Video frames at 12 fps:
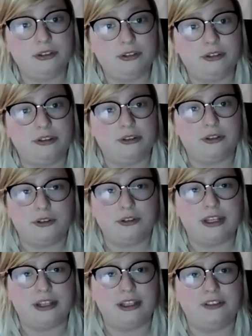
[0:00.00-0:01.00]
So you don't
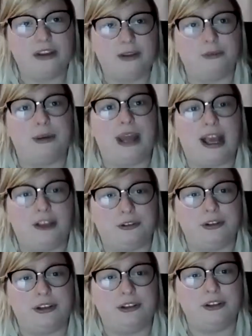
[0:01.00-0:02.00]
take any damage, but
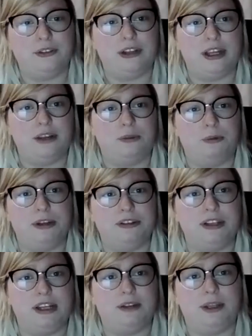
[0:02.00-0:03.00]
Azrael, you take 1
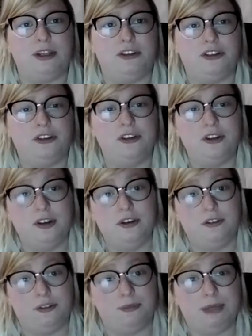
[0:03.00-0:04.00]
damage
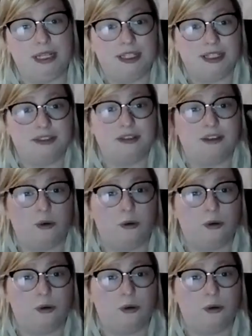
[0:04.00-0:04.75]
from being in this